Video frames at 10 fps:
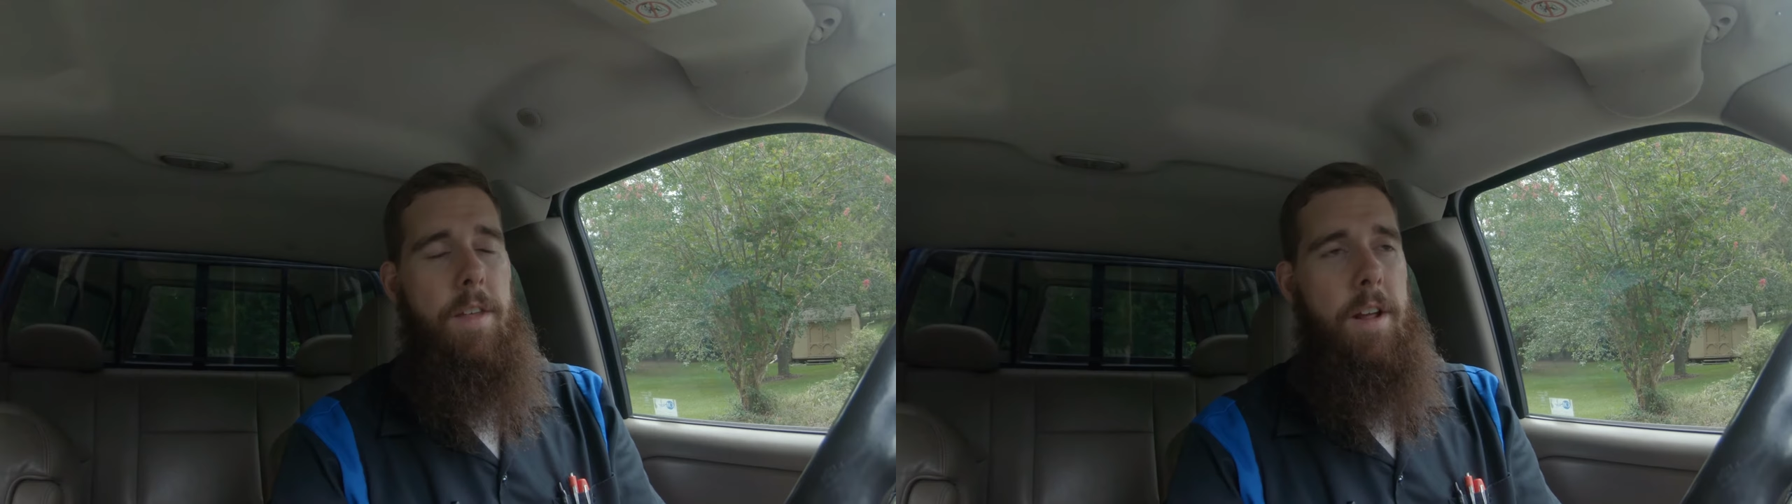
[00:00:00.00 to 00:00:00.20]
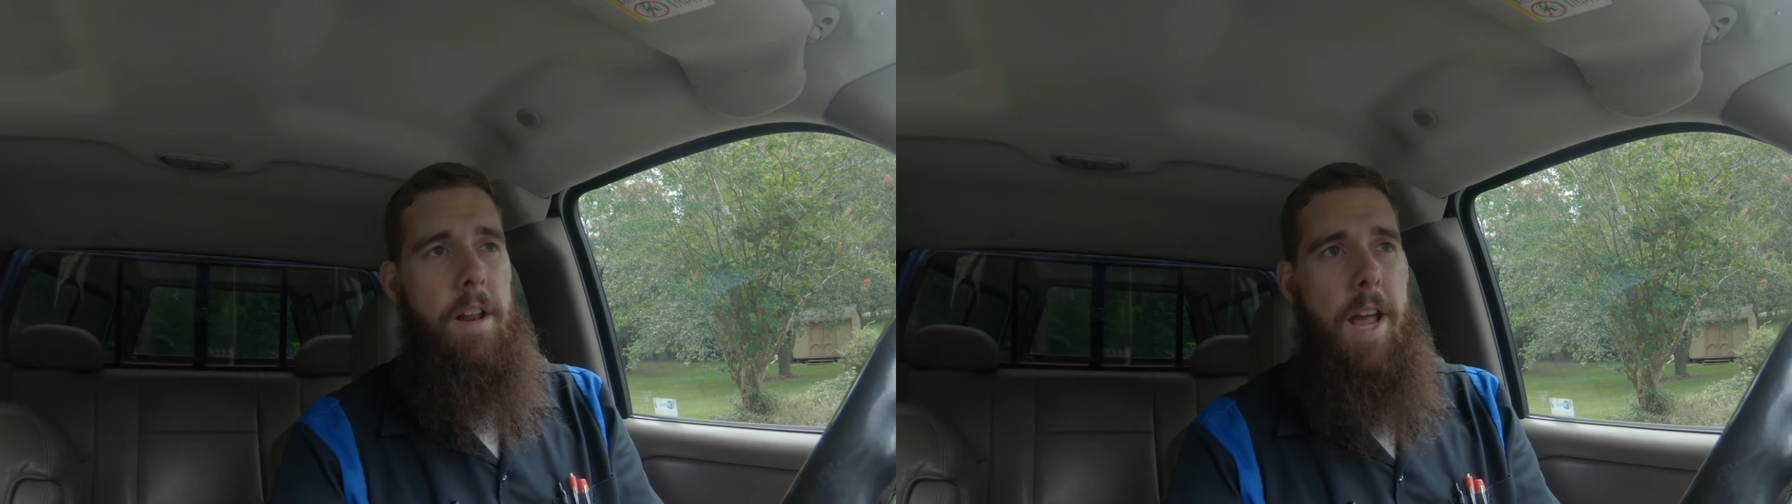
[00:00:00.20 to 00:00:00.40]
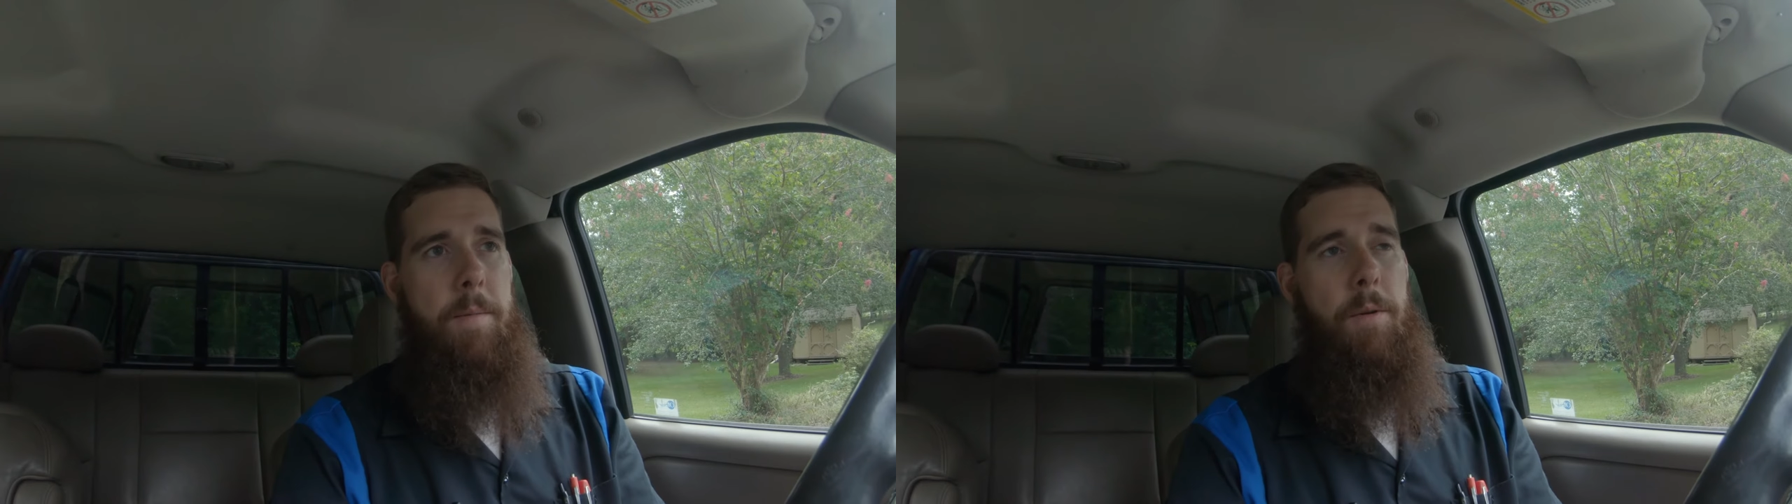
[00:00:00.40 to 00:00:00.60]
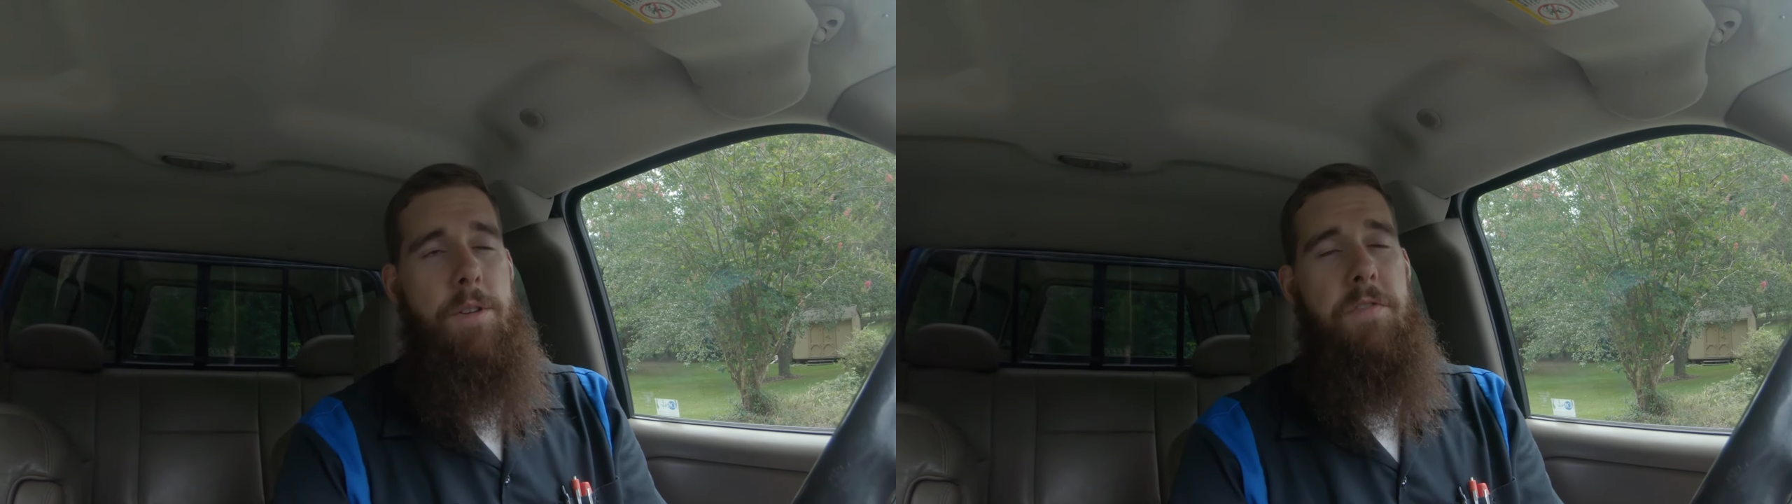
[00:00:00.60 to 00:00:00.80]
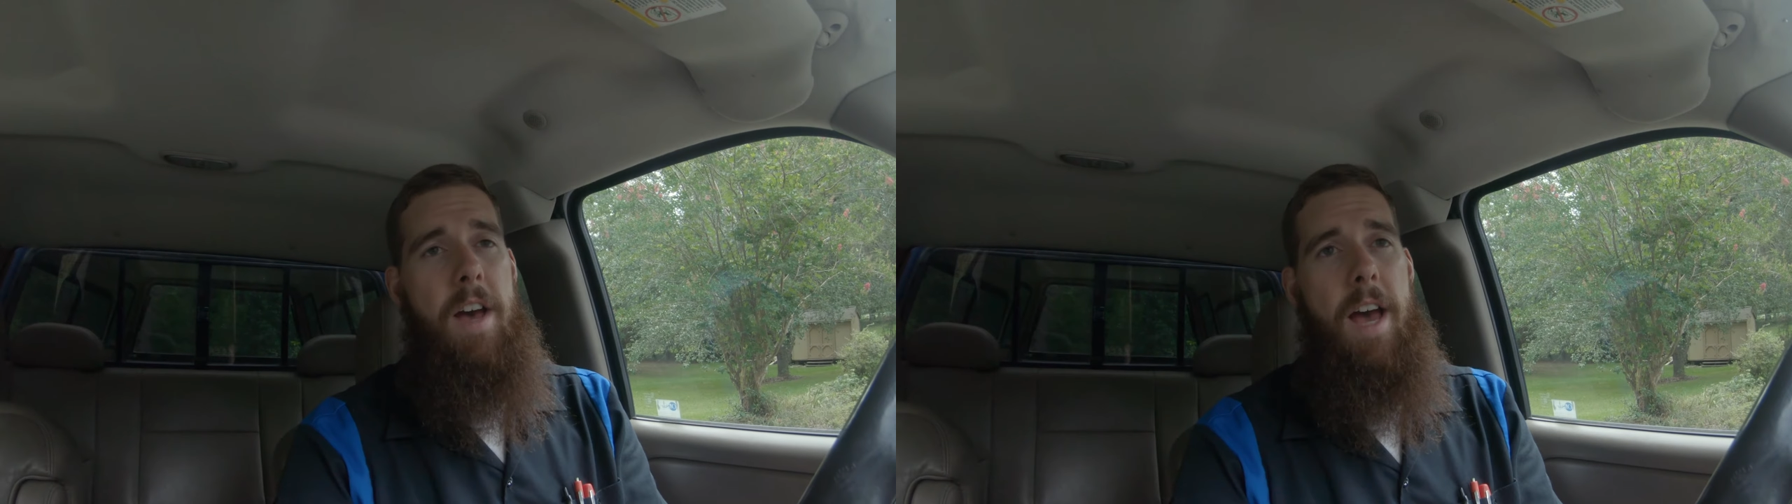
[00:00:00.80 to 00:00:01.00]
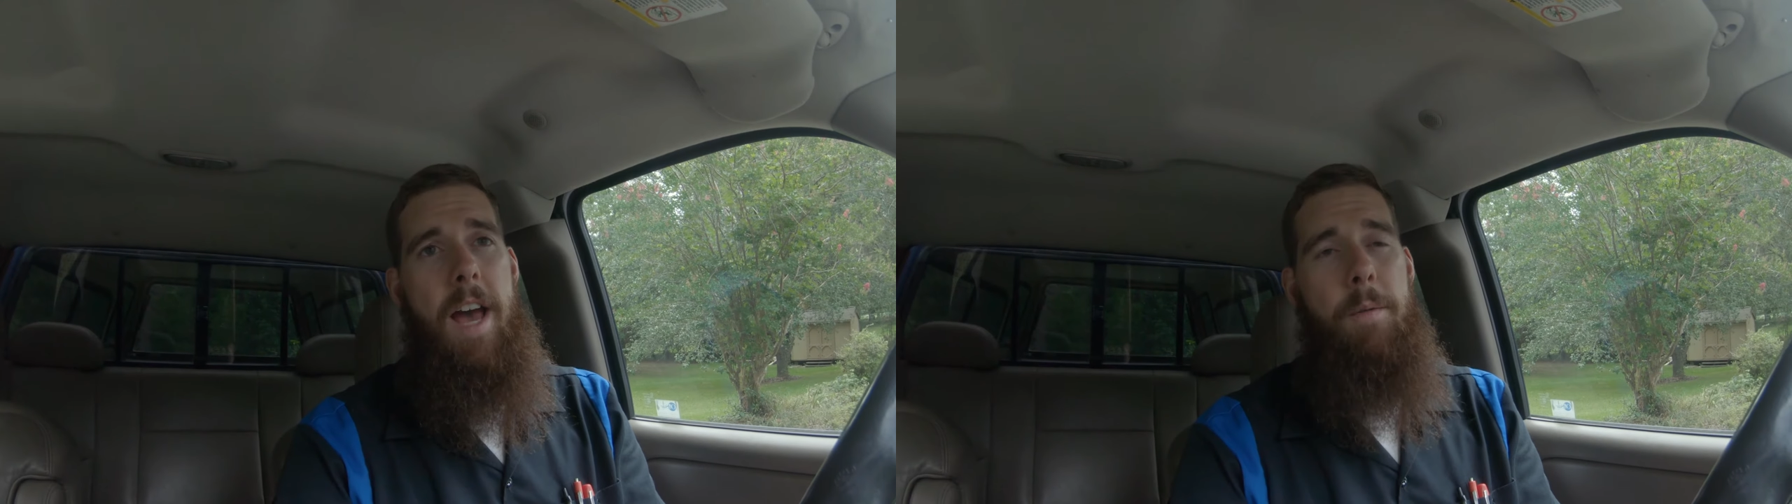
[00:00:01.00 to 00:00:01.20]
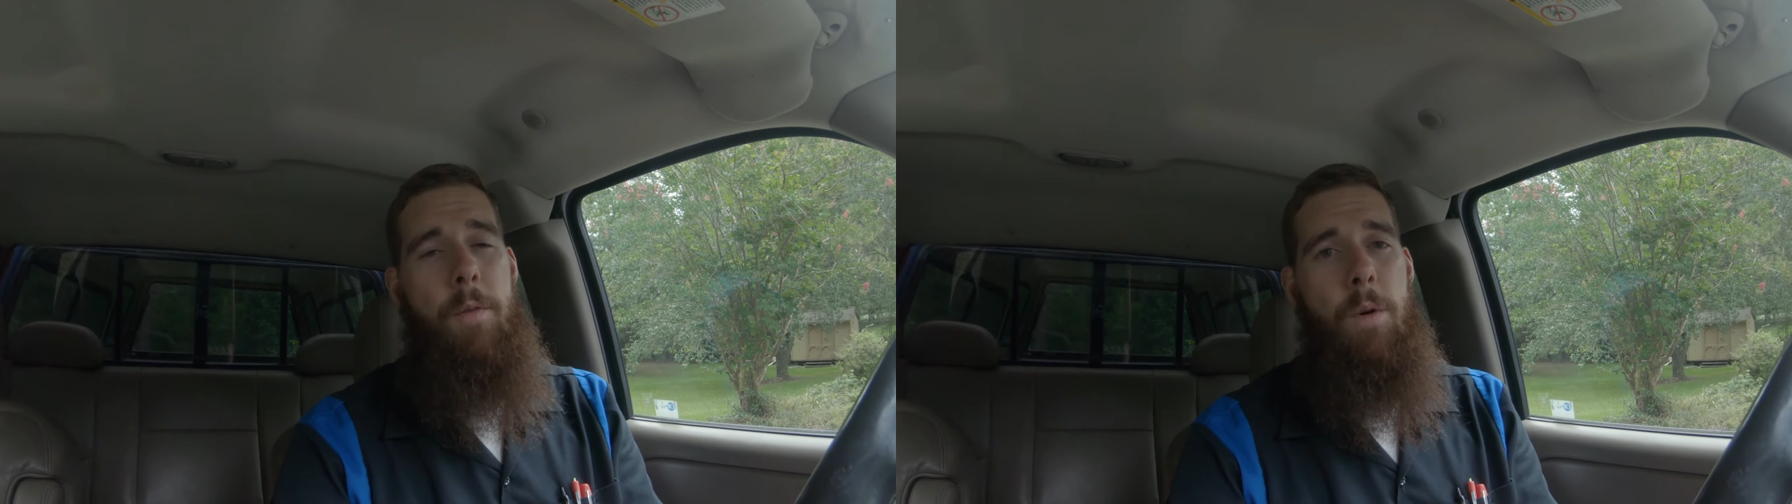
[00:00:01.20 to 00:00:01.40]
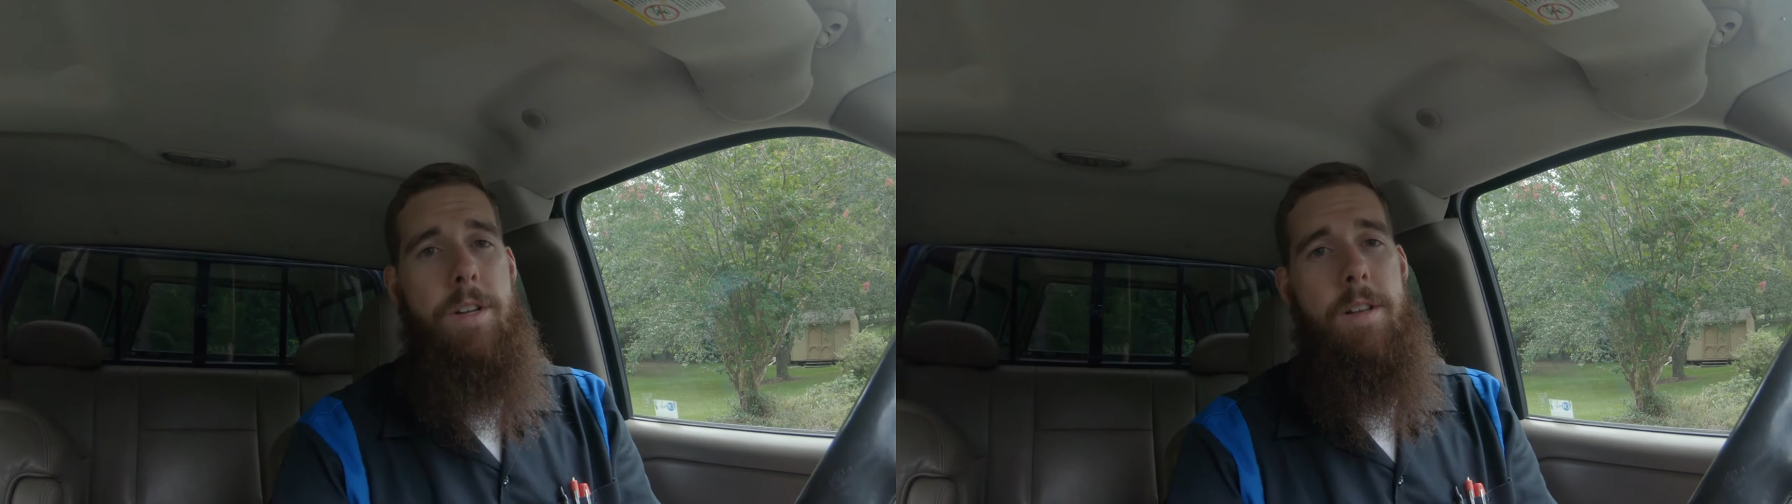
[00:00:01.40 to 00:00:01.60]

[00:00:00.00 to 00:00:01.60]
They claimed it was fine for